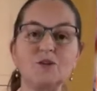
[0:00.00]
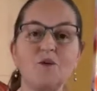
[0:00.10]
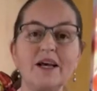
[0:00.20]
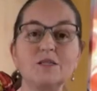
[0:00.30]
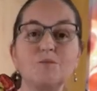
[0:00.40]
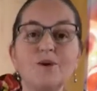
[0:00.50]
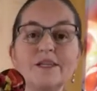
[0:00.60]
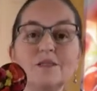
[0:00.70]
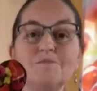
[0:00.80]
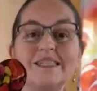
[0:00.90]

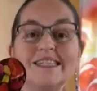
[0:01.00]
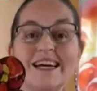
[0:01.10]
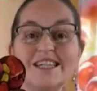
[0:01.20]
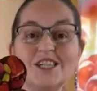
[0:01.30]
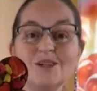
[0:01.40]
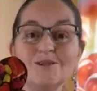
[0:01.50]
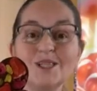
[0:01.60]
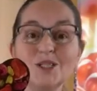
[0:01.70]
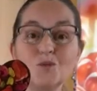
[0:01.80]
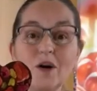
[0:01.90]
raspberries, pistachios,
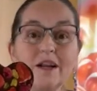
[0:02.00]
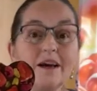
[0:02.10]
this one,